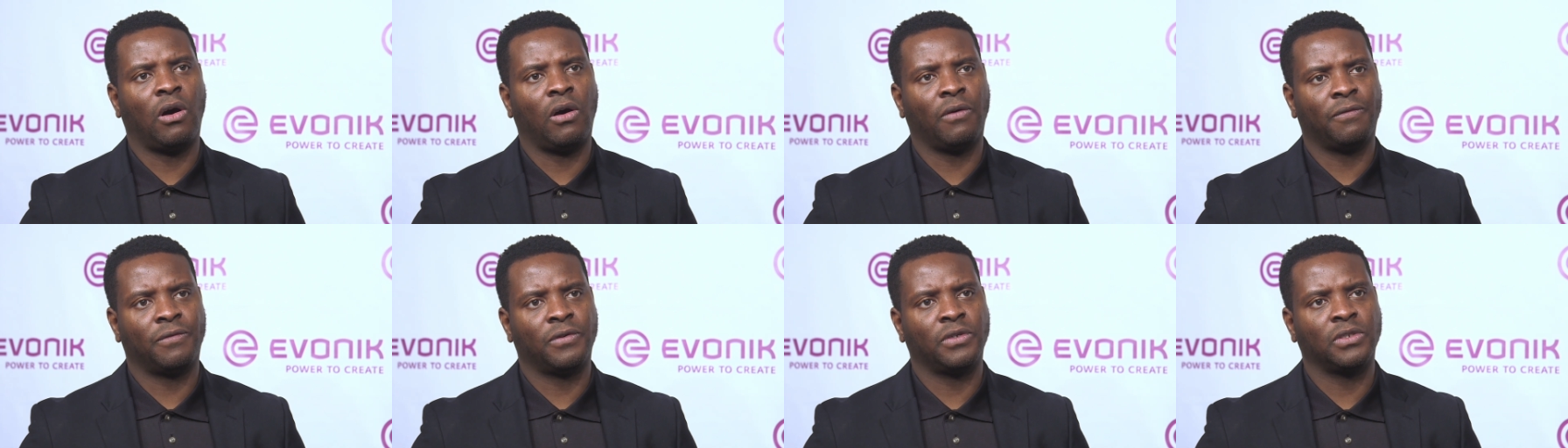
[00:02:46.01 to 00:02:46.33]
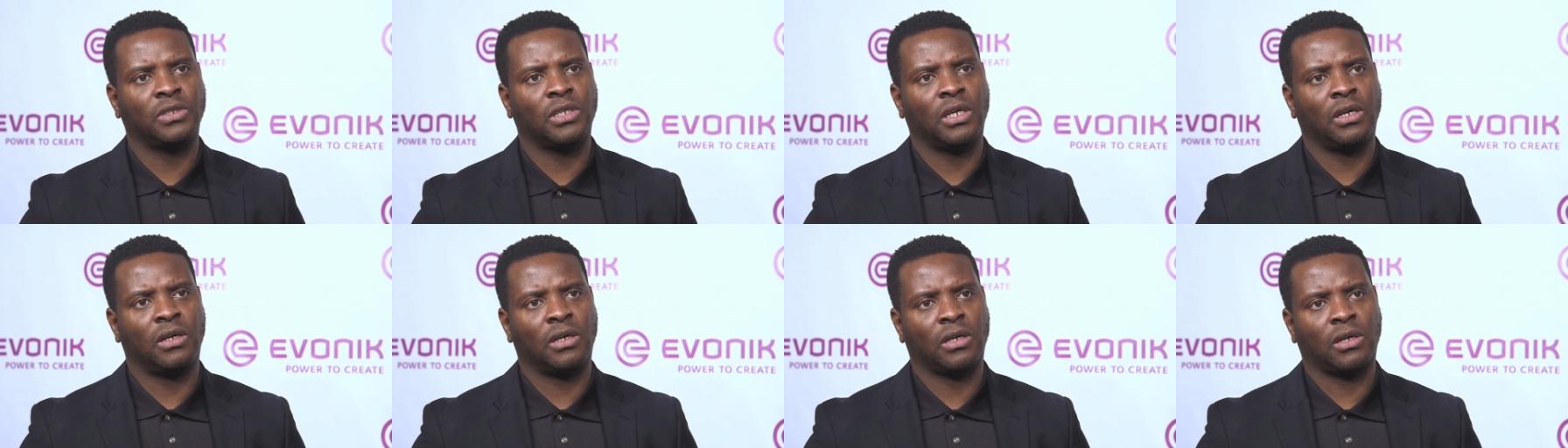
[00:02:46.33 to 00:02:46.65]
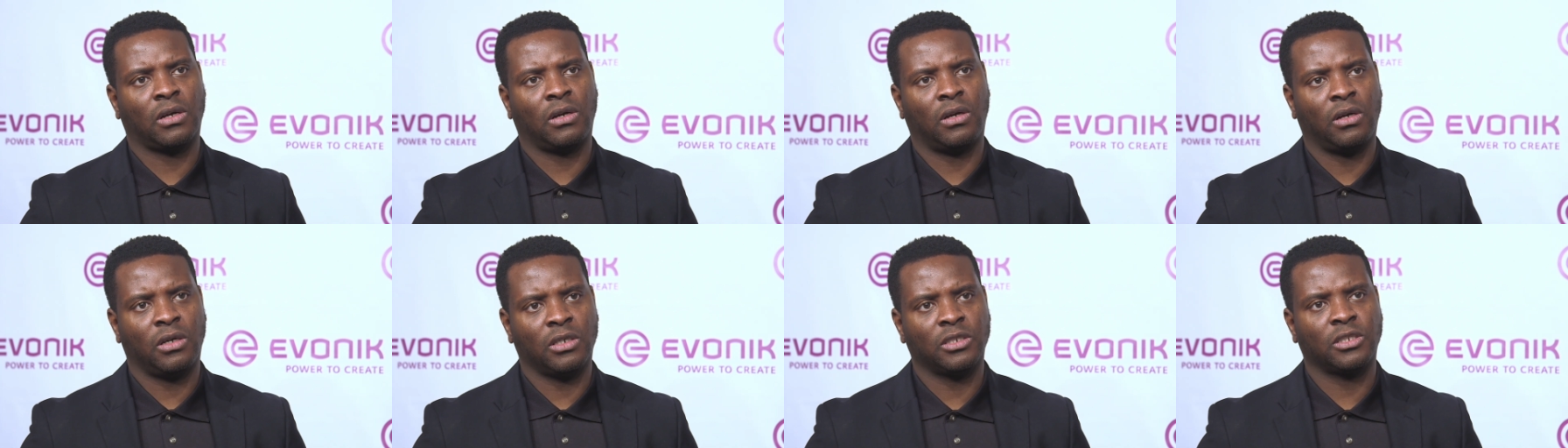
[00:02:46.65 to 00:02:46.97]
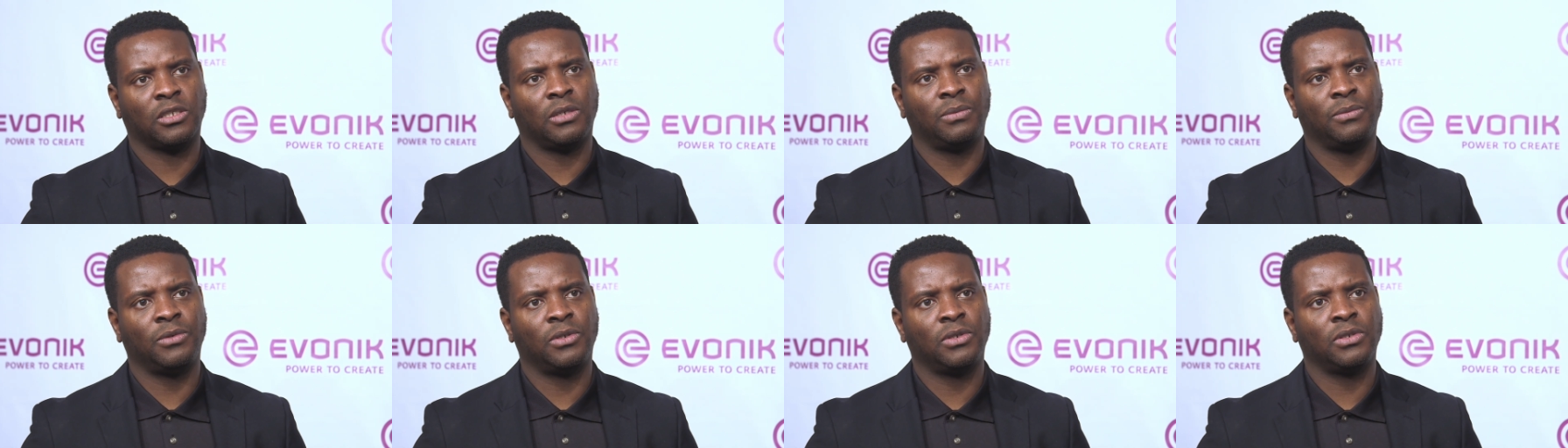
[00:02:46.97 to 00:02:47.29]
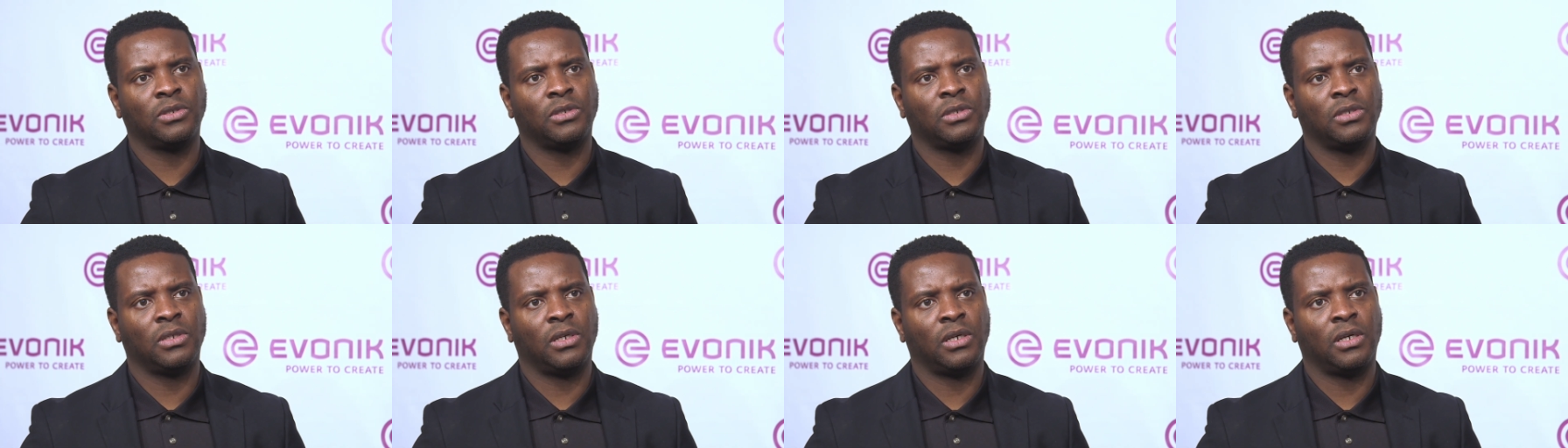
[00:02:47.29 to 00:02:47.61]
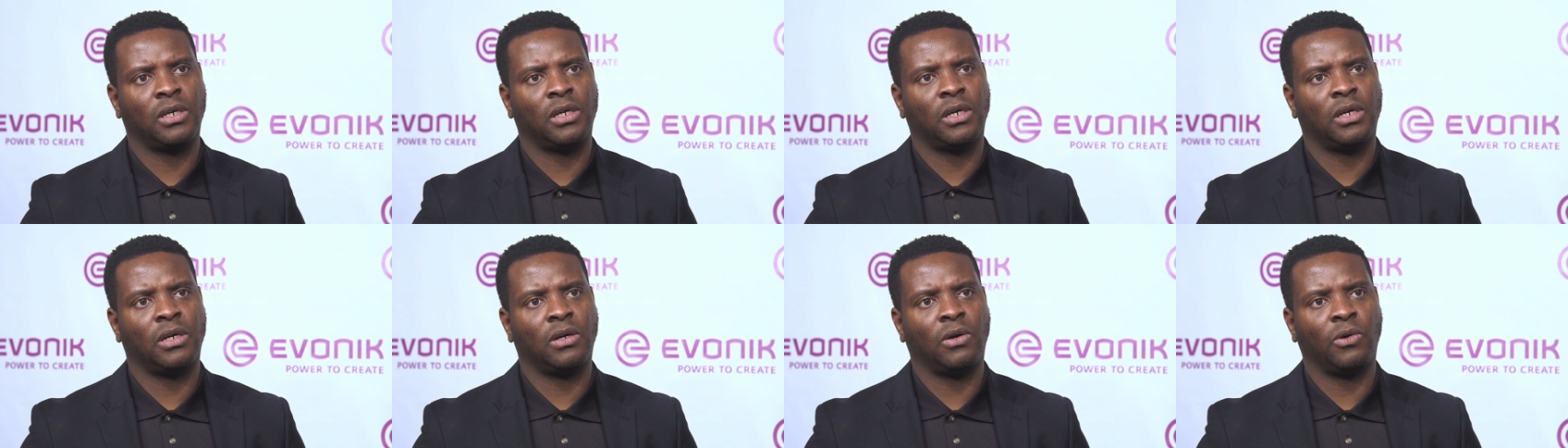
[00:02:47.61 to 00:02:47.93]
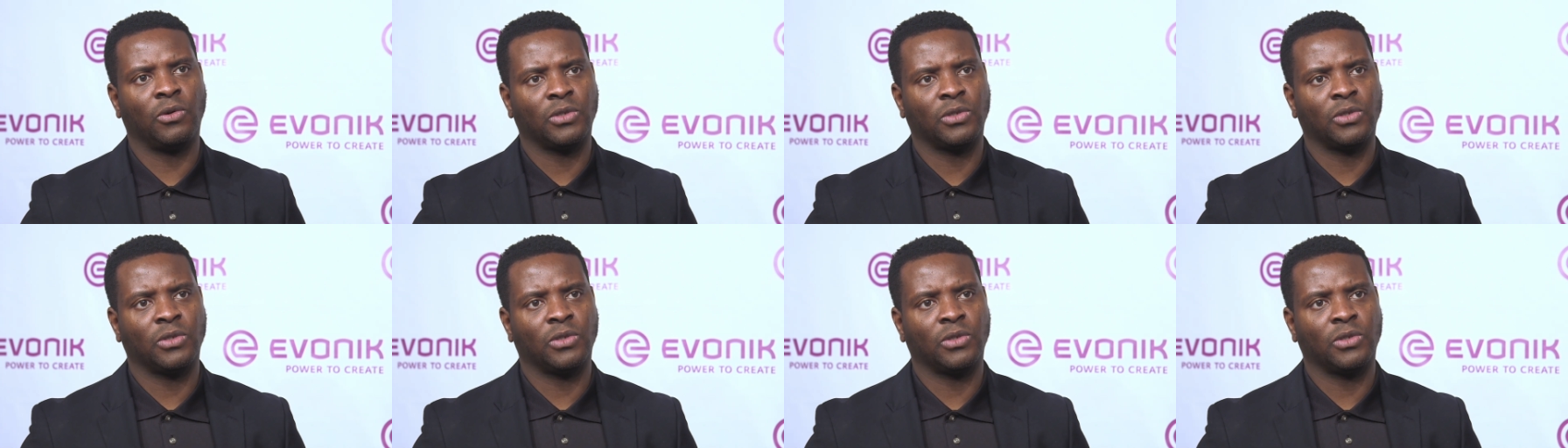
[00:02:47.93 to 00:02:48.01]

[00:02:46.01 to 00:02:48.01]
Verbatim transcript: offers our customers uh,